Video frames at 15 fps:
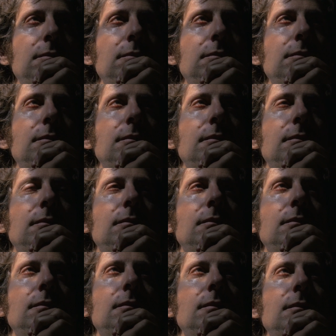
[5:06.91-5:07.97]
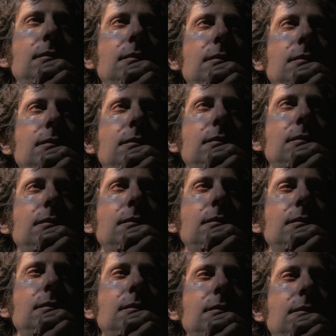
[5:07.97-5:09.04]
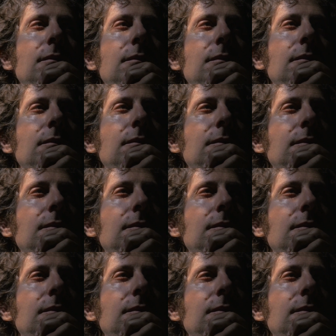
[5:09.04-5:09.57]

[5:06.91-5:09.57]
him, even those who he became stewards